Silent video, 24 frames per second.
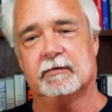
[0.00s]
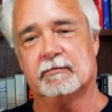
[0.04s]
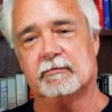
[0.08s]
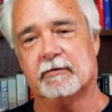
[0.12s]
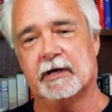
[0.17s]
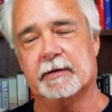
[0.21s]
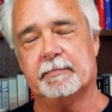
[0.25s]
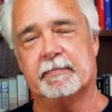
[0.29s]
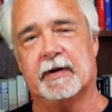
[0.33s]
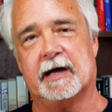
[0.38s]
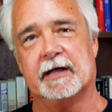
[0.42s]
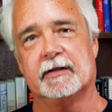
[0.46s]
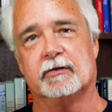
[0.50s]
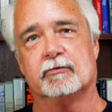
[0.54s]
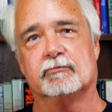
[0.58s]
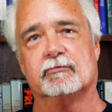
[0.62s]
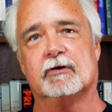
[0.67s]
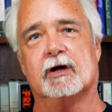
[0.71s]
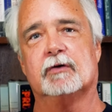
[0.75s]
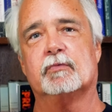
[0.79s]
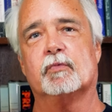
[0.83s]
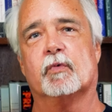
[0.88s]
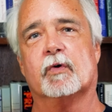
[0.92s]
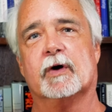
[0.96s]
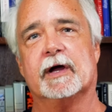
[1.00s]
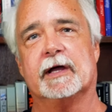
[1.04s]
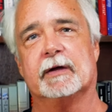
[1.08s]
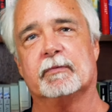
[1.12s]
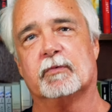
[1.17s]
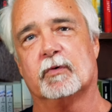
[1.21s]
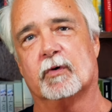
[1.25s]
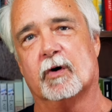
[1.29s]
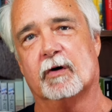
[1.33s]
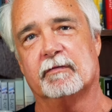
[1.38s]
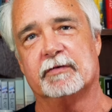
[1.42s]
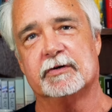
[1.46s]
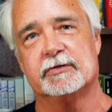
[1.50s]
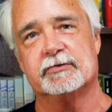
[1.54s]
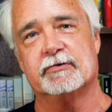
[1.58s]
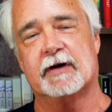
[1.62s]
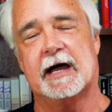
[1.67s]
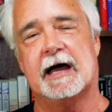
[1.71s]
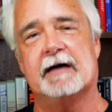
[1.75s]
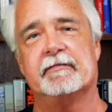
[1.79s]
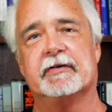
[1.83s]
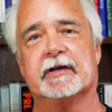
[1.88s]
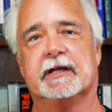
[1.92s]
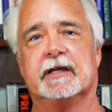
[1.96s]
right by the runway where all the
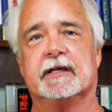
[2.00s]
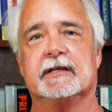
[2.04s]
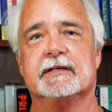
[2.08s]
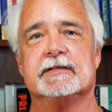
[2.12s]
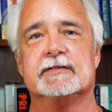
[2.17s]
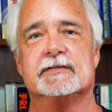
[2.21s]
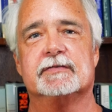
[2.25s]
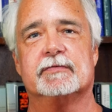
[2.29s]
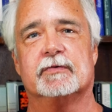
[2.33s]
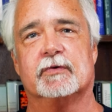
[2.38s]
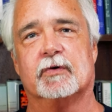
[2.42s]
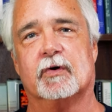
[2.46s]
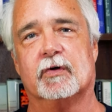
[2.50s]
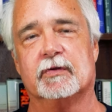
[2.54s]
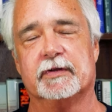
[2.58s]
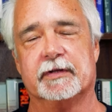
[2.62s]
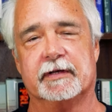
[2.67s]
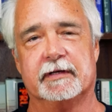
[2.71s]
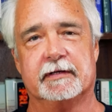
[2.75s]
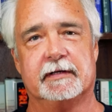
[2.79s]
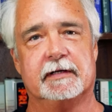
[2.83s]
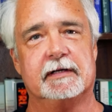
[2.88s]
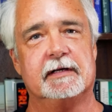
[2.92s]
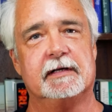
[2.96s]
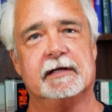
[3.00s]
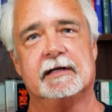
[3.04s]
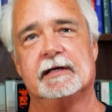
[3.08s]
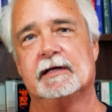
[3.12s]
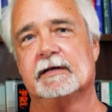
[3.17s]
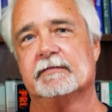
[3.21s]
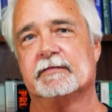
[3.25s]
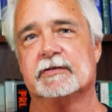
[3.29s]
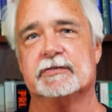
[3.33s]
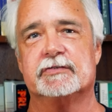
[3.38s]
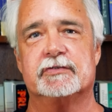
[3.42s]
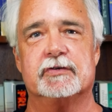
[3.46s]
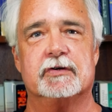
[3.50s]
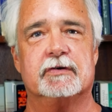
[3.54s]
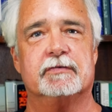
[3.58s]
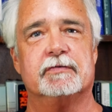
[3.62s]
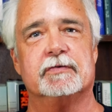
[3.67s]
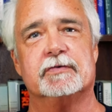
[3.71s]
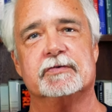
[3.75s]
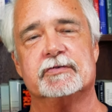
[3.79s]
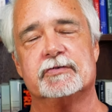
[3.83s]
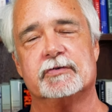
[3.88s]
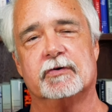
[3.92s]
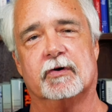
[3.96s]
traffic is for all the
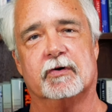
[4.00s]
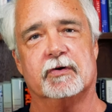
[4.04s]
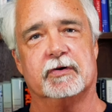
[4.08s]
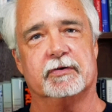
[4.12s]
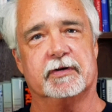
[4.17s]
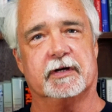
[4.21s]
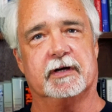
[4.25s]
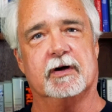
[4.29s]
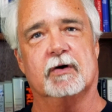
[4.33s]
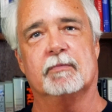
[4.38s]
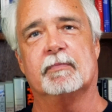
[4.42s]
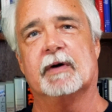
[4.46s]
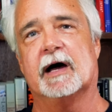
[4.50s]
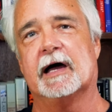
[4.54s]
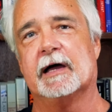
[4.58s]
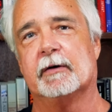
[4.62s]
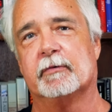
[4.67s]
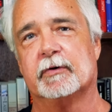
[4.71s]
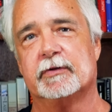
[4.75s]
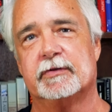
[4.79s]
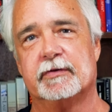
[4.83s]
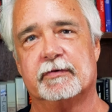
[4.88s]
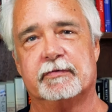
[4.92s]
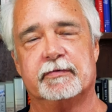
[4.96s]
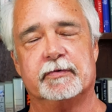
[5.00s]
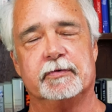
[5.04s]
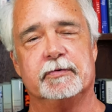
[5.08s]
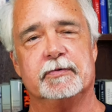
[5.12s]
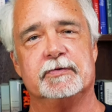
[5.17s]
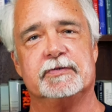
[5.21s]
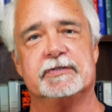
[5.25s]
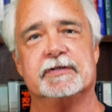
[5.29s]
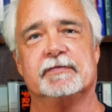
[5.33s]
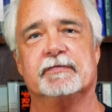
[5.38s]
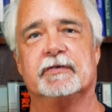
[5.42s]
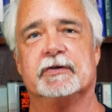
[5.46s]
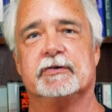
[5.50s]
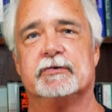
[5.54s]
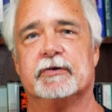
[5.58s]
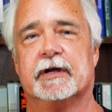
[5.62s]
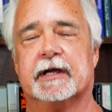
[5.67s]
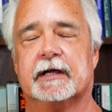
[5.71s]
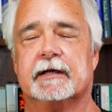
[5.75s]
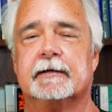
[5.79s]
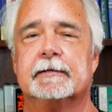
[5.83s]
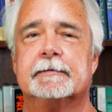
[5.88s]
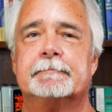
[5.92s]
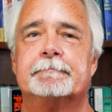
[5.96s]
servers and all to go by with the foods and the
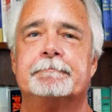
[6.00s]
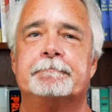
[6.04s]
drink.